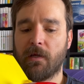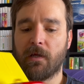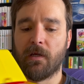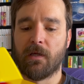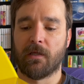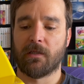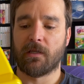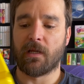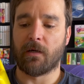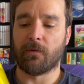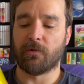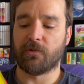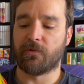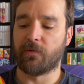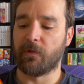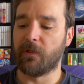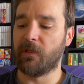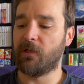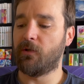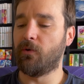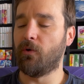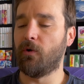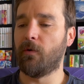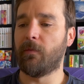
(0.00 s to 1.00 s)
Now what's really
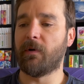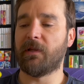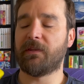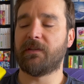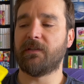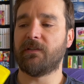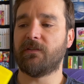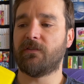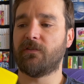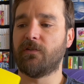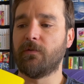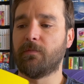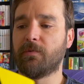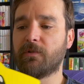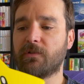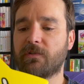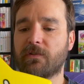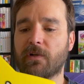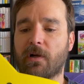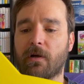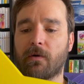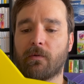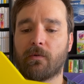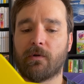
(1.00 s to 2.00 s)
cool about these
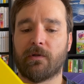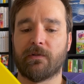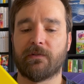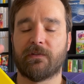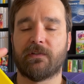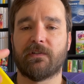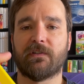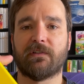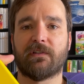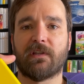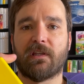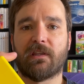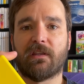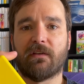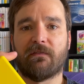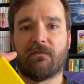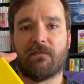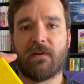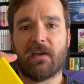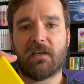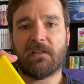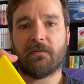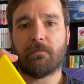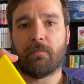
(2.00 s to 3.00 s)
Superstar ones is that the
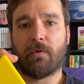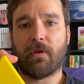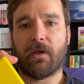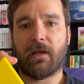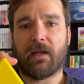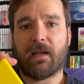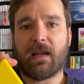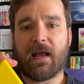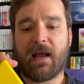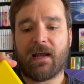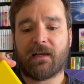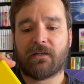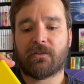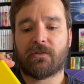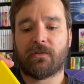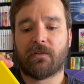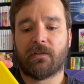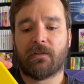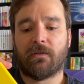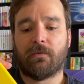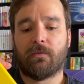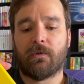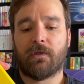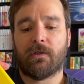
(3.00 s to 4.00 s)
faceplate
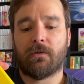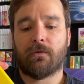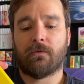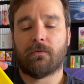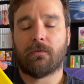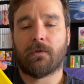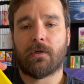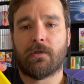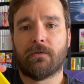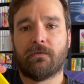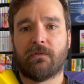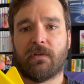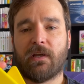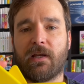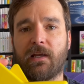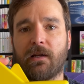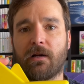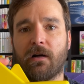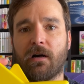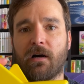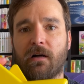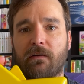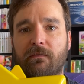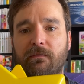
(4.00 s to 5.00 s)
actually will rotate
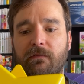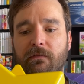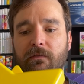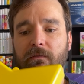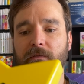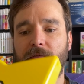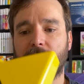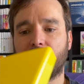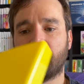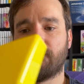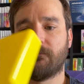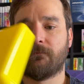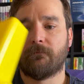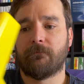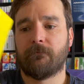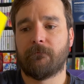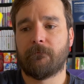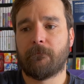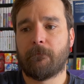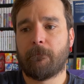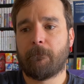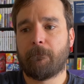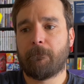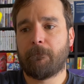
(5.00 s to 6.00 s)
off.
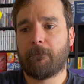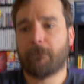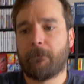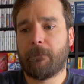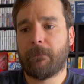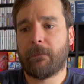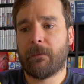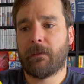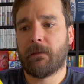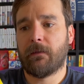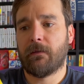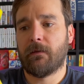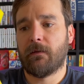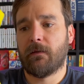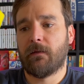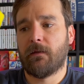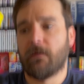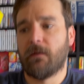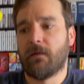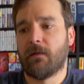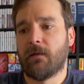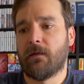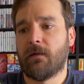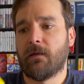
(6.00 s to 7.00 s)

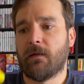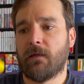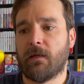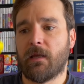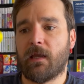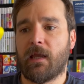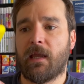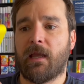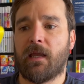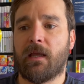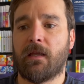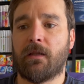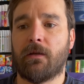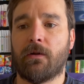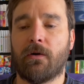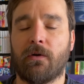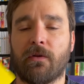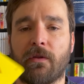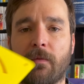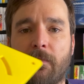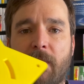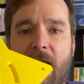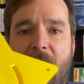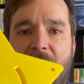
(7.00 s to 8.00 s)
And on
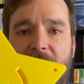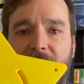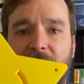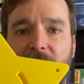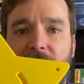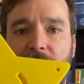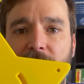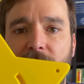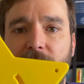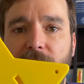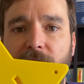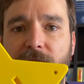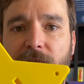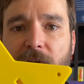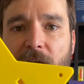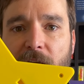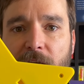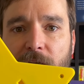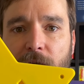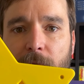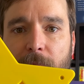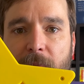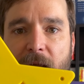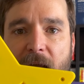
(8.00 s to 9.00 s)
the back here, you've got
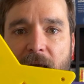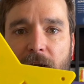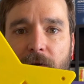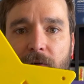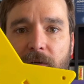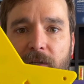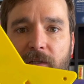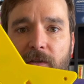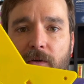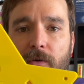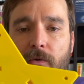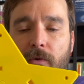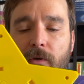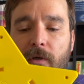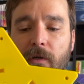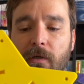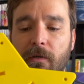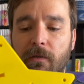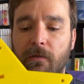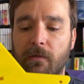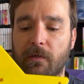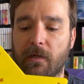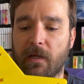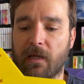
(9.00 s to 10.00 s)
your battery door,
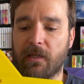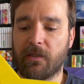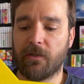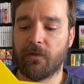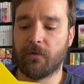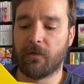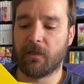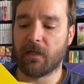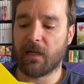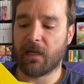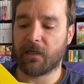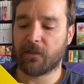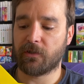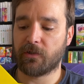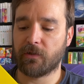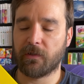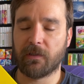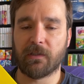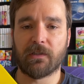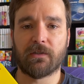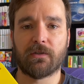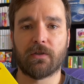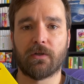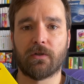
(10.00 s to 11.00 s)
and you can
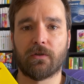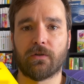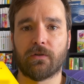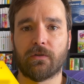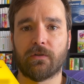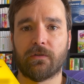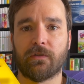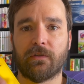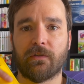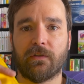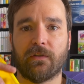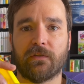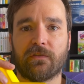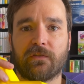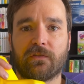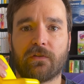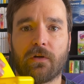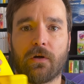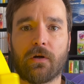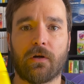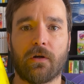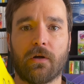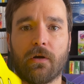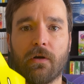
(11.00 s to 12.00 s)
actually turn the
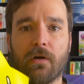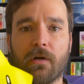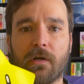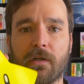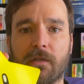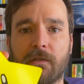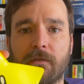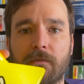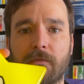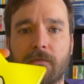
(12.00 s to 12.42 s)
star on